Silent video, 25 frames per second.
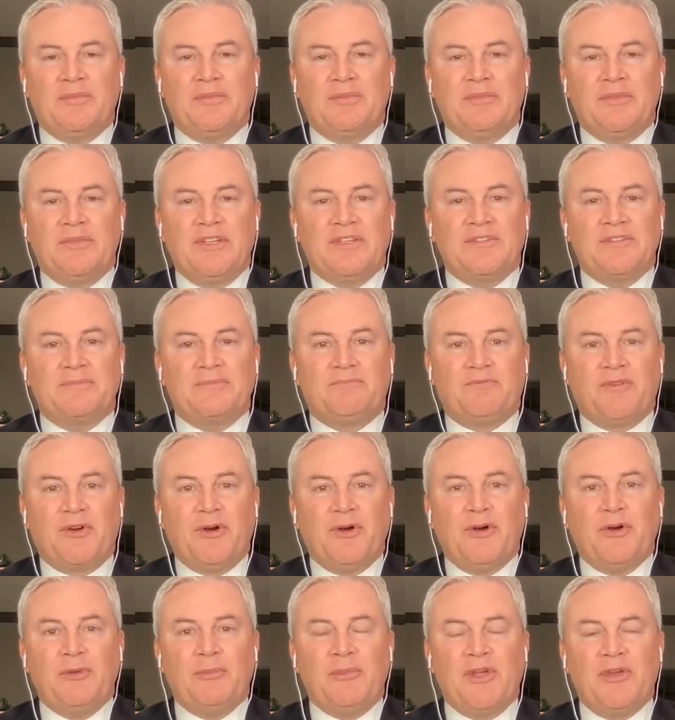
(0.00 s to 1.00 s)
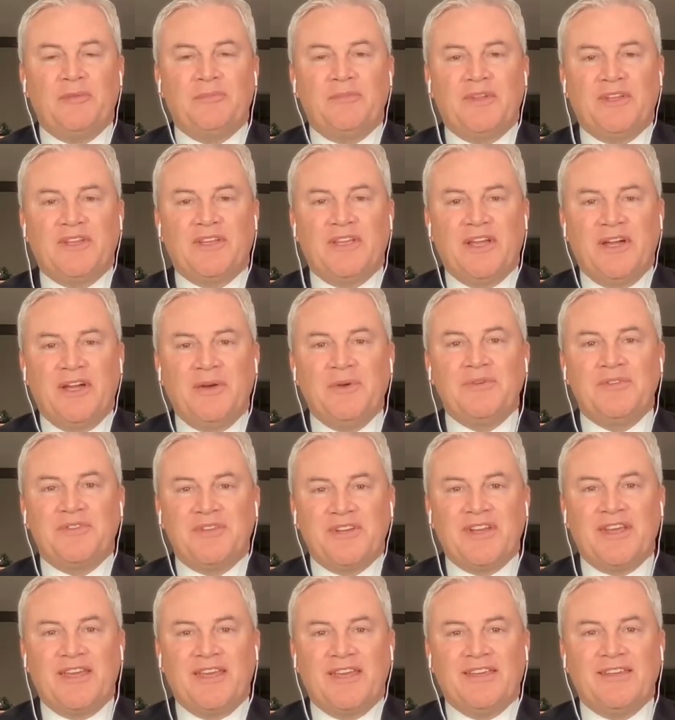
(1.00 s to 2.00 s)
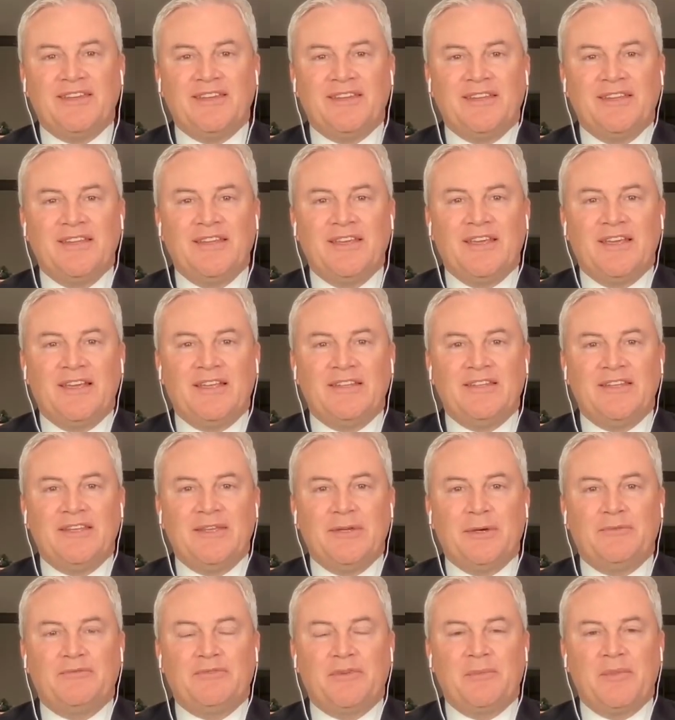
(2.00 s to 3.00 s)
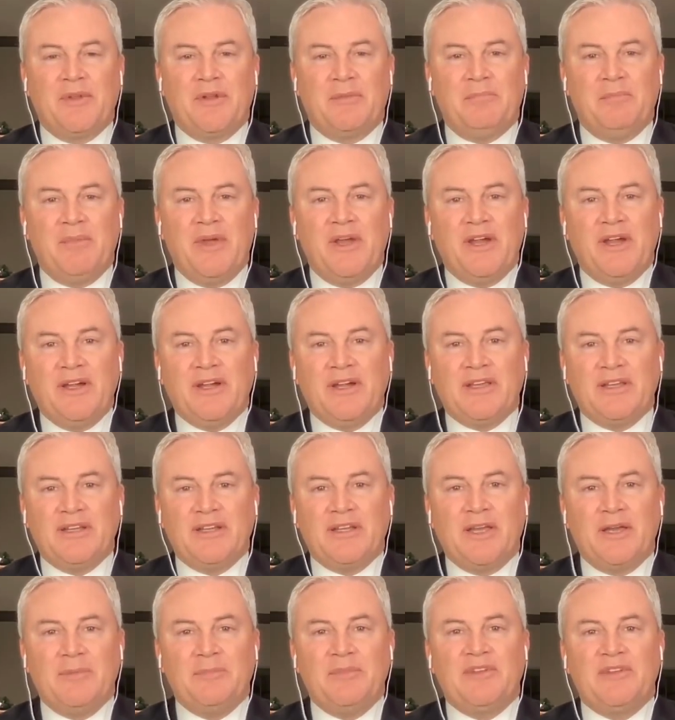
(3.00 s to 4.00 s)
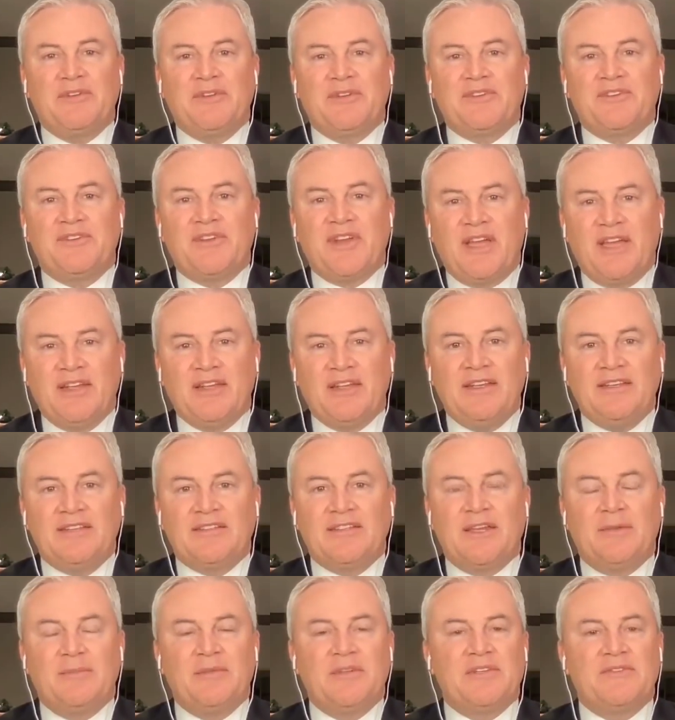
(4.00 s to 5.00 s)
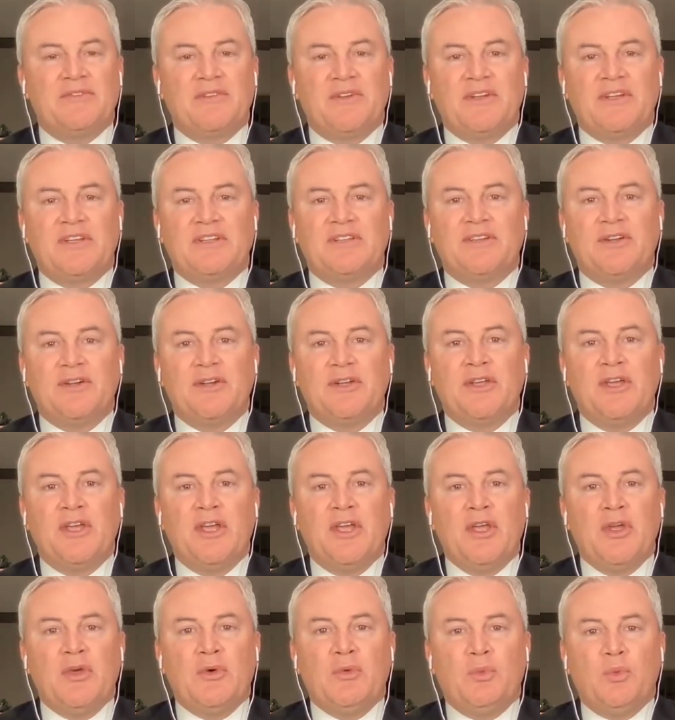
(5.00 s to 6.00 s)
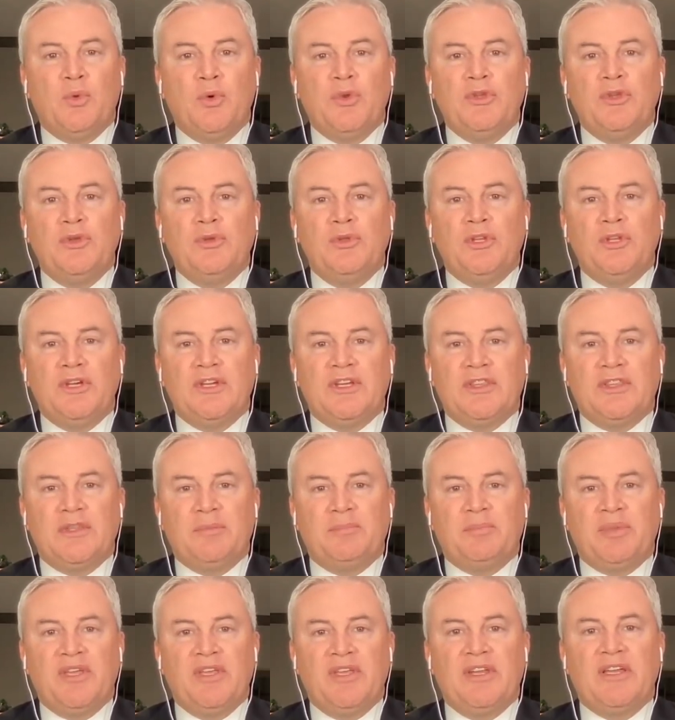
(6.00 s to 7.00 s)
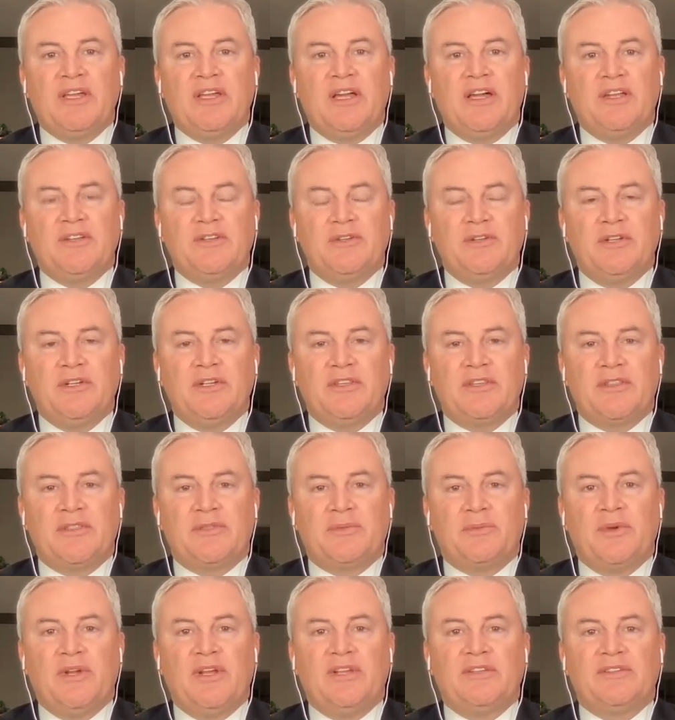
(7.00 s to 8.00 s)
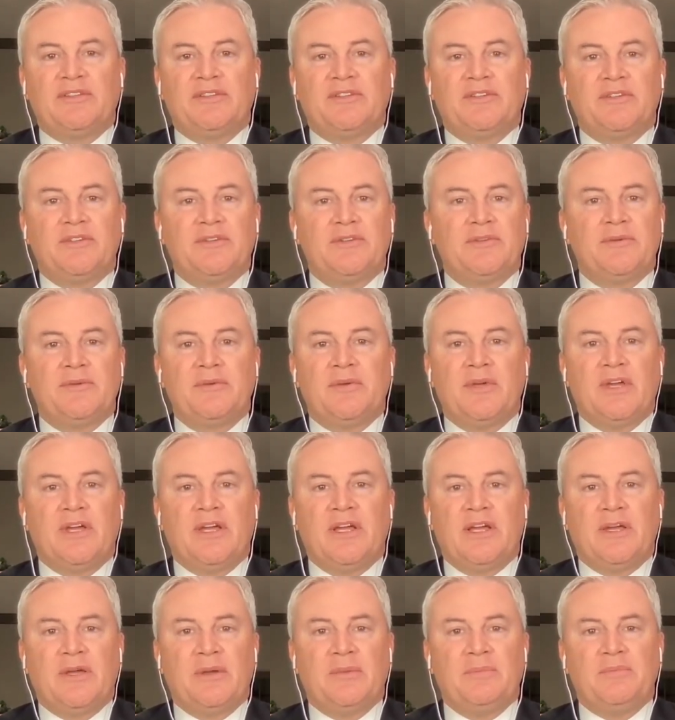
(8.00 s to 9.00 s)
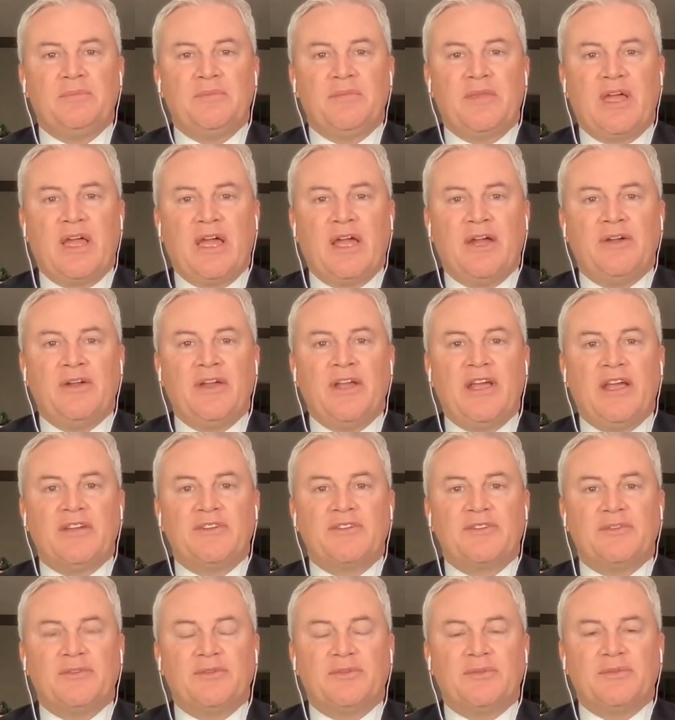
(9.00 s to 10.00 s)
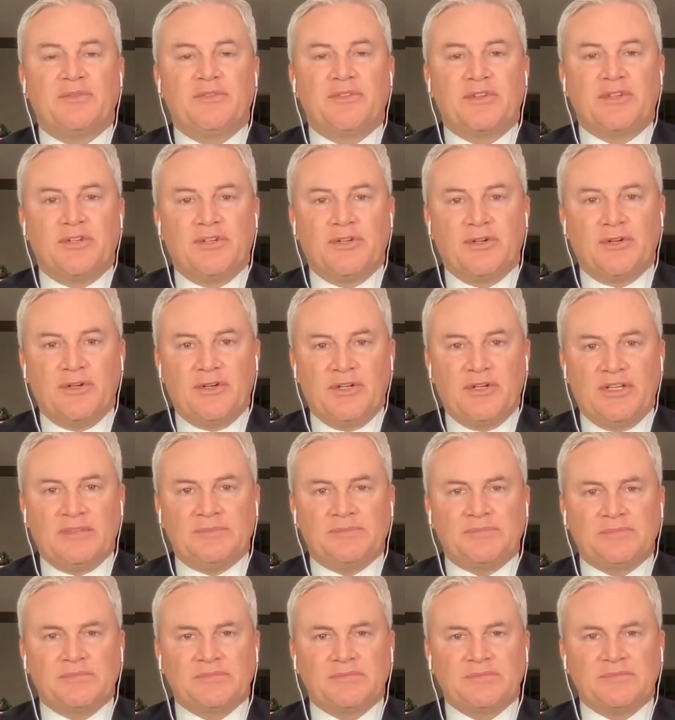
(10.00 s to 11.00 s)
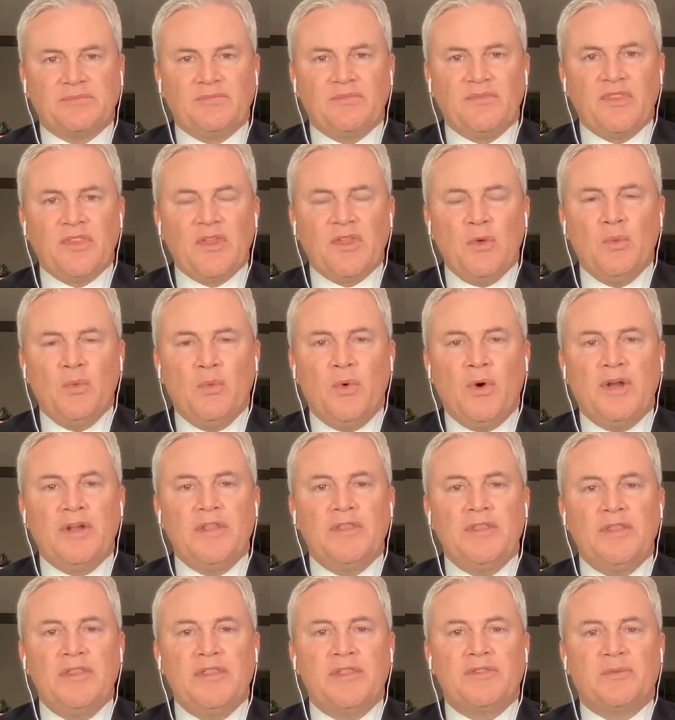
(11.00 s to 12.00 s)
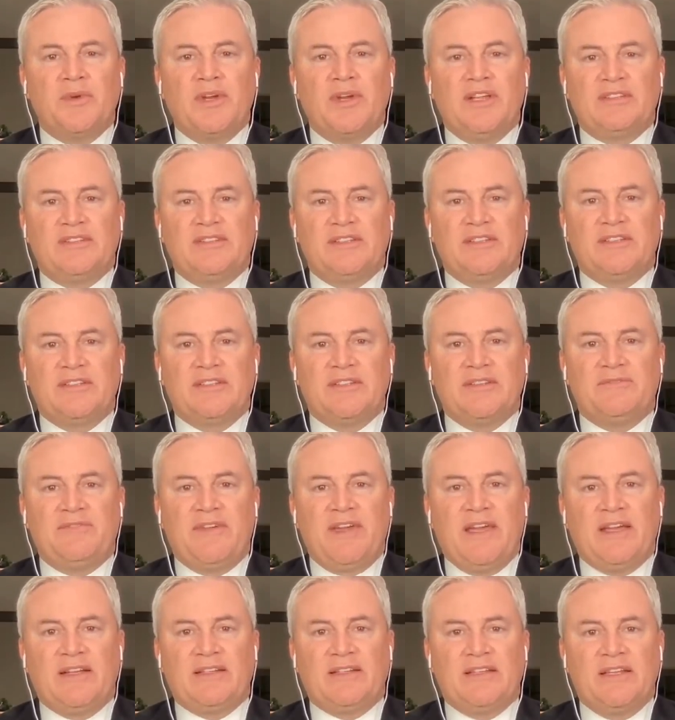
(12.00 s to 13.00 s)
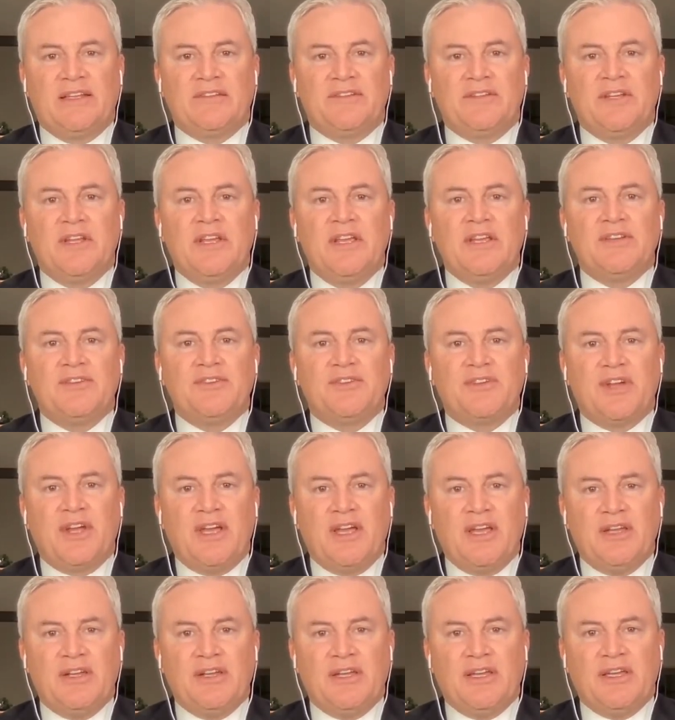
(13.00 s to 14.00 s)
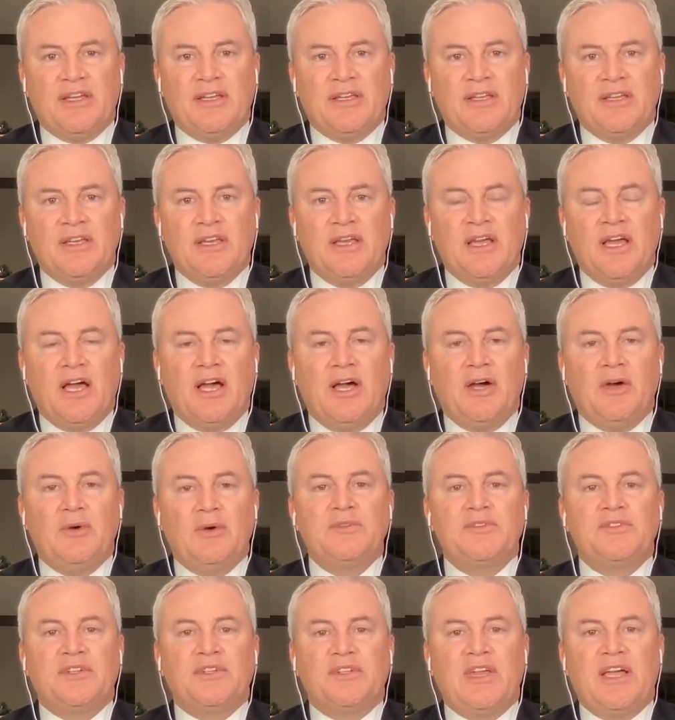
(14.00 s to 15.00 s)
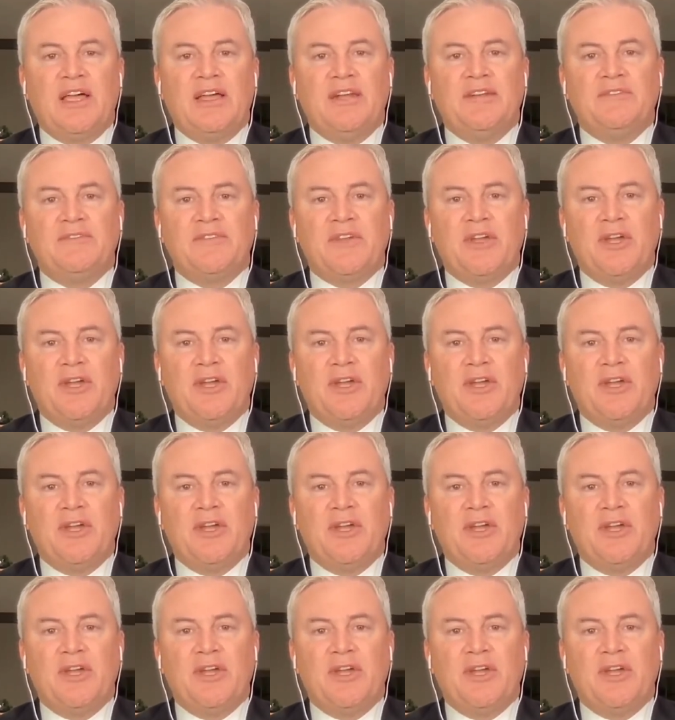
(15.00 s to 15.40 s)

his firm helped negotiate a deal from an American company to a Chinese company is very concerning. When you look at the Pentagon, you look at the threats to our national security. One of the threats is the fact that China owns a lot of